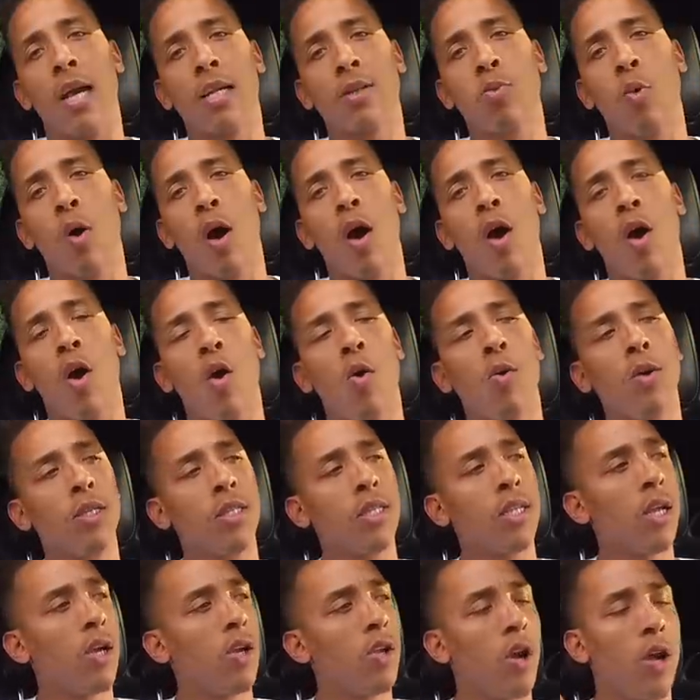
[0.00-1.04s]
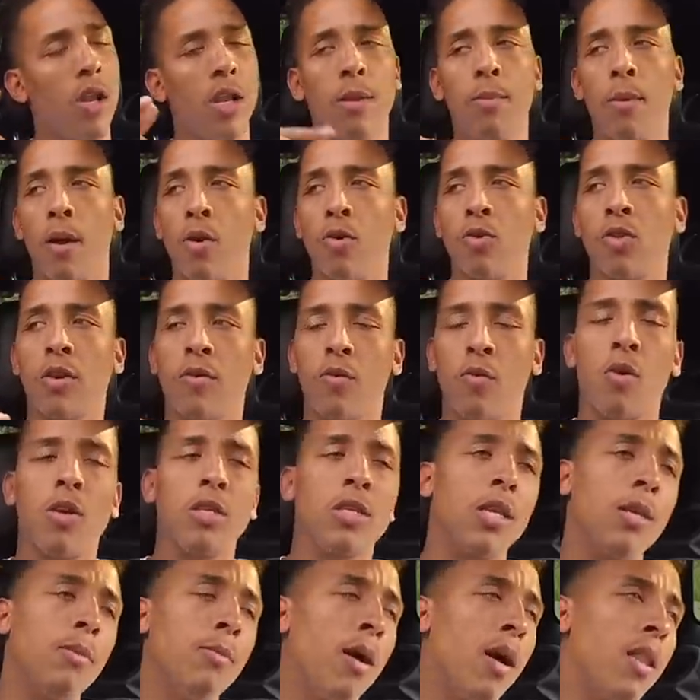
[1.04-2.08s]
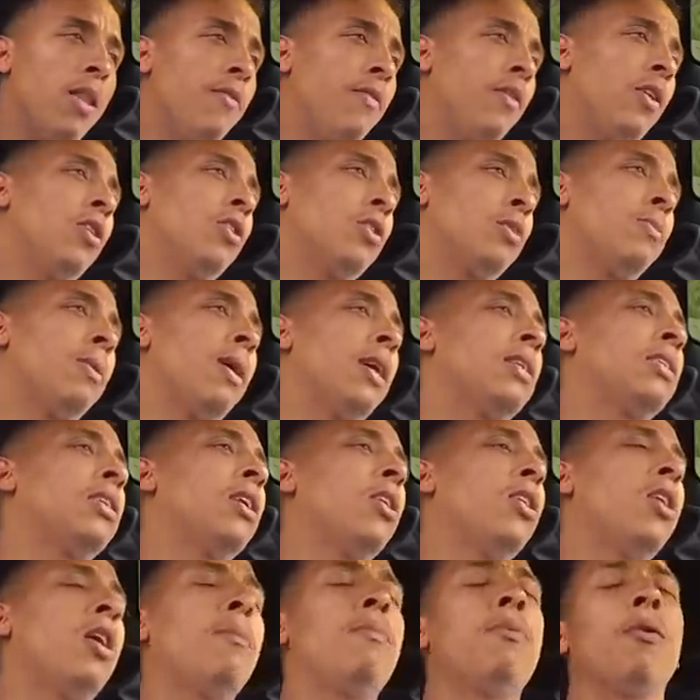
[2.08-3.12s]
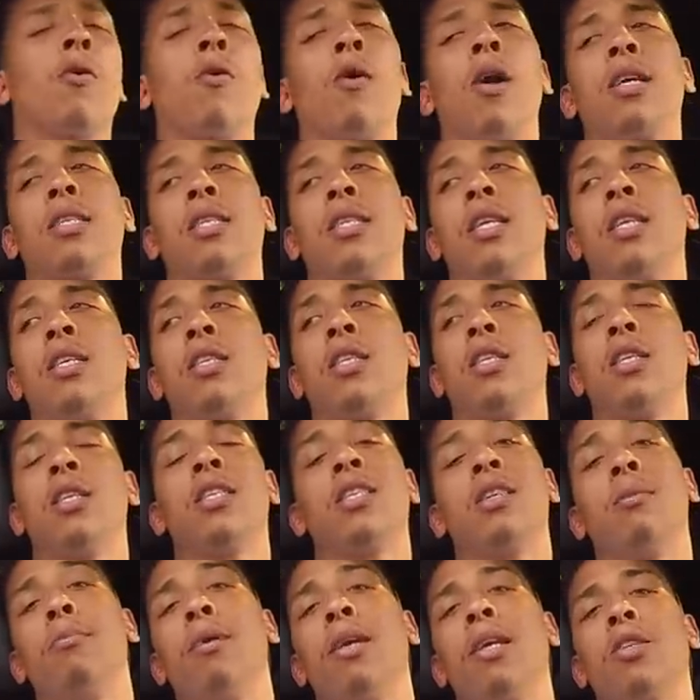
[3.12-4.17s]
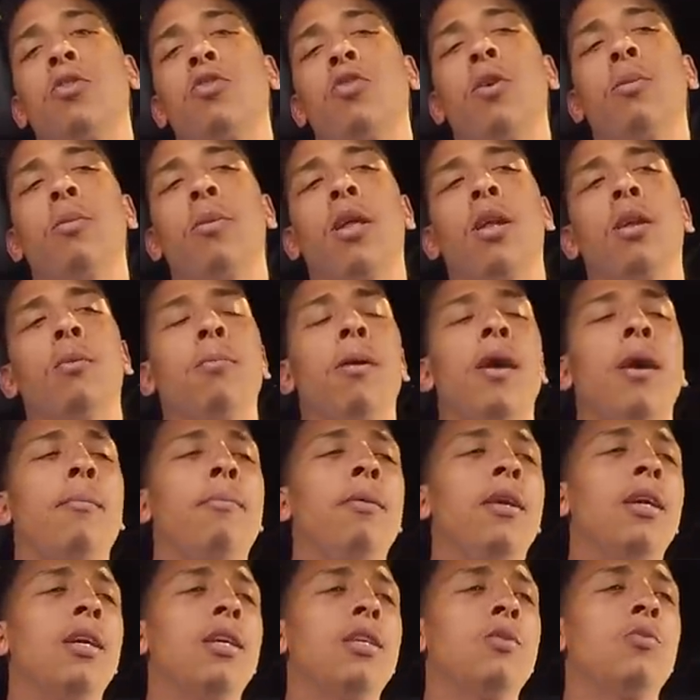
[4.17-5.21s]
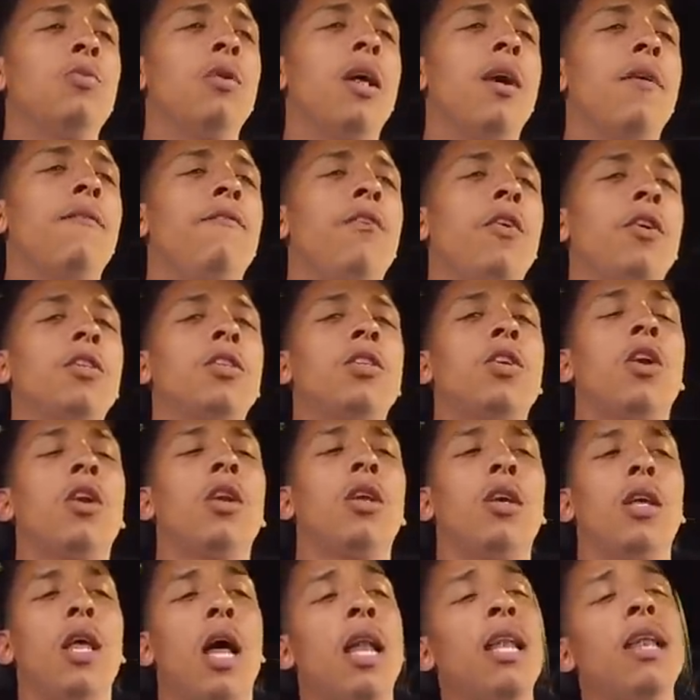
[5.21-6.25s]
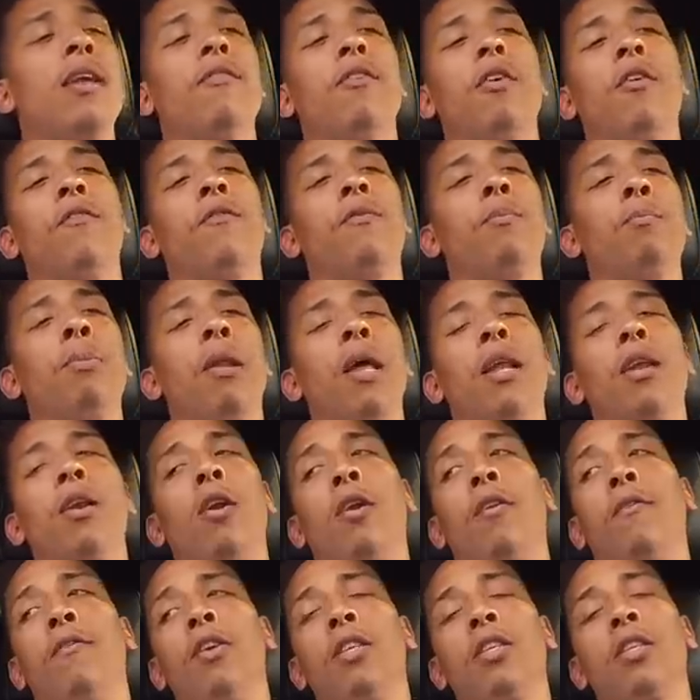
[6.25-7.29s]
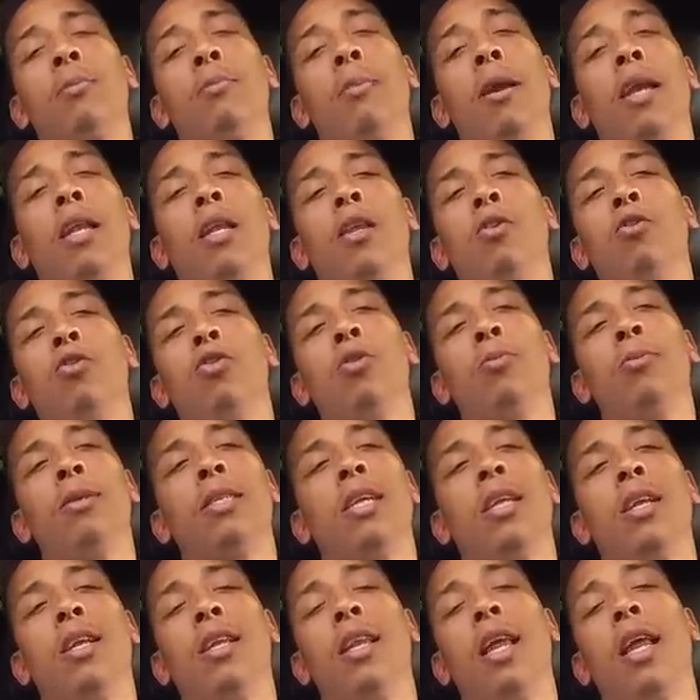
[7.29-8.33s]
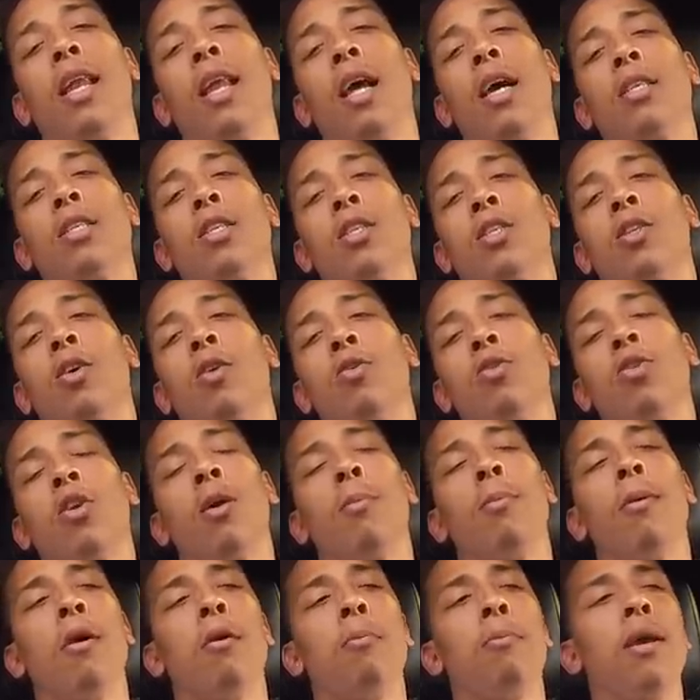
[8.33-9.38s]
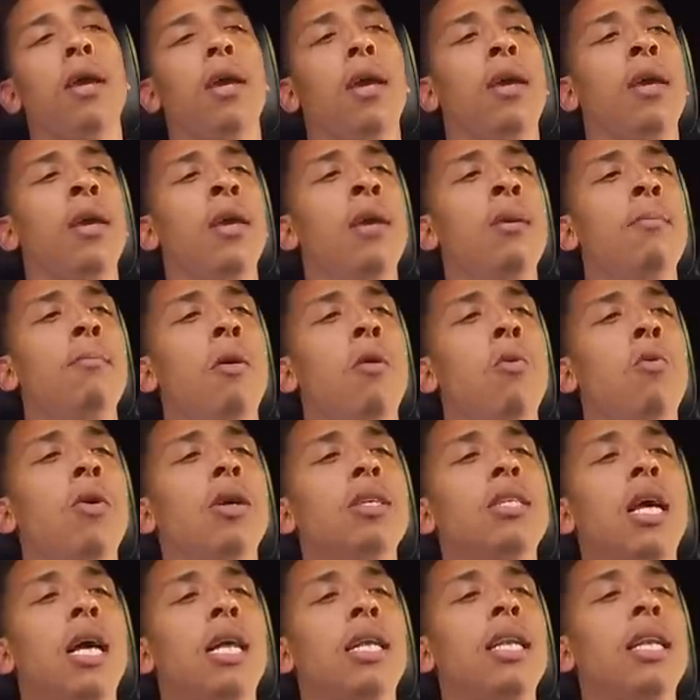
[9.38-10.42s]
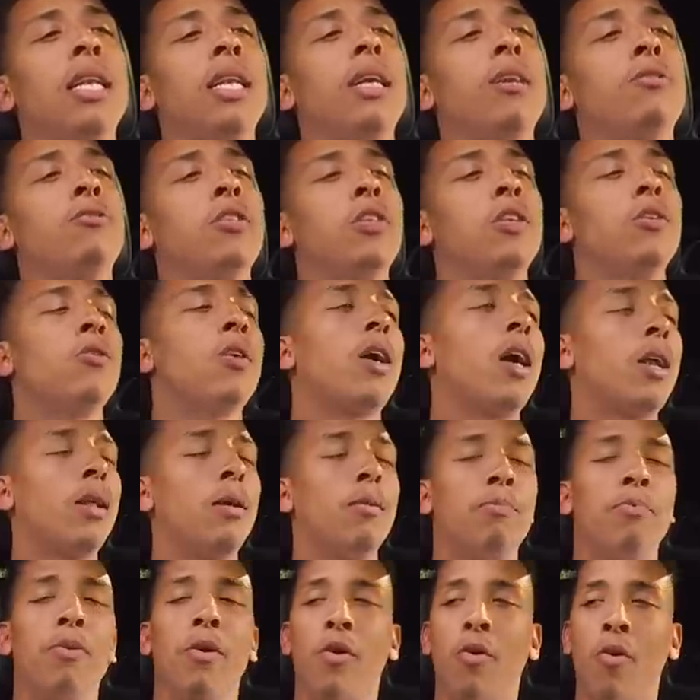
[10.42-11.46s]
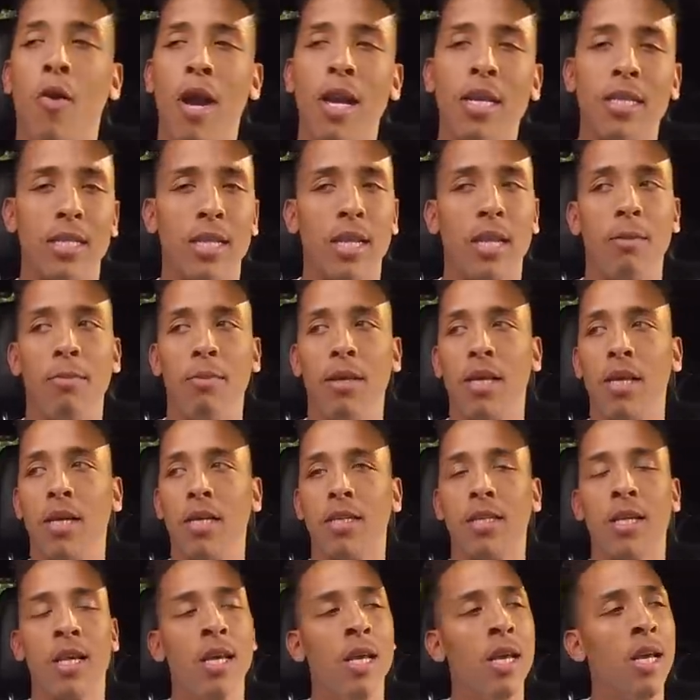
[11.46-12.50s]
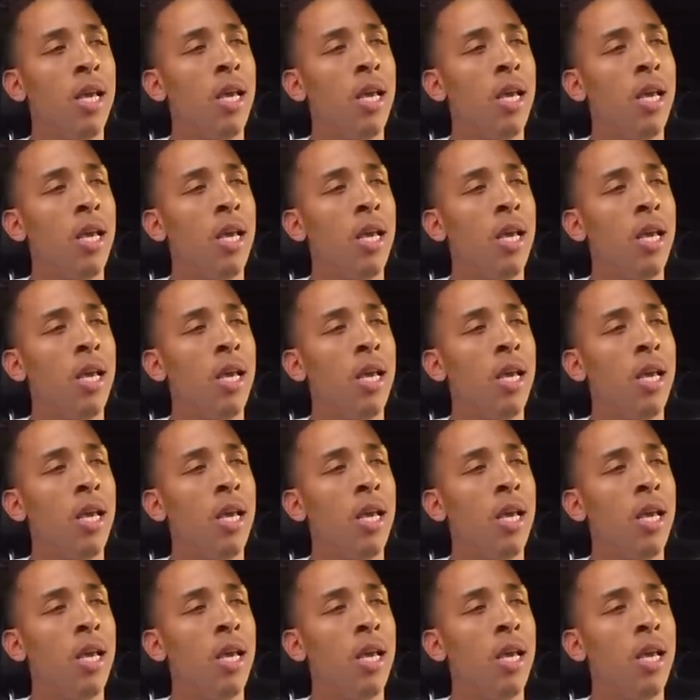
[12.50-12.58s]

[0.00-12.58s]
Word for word: That's why I always tell y'all. Anybody who's ever watched any of my other videos, man, I tell y'all procrastination is the biggest dream killer, man. Because when I first started, I never planned on officially making a YouTube until the day that I just told y'all about, man. But once I did it, I was still kind of procrastinating because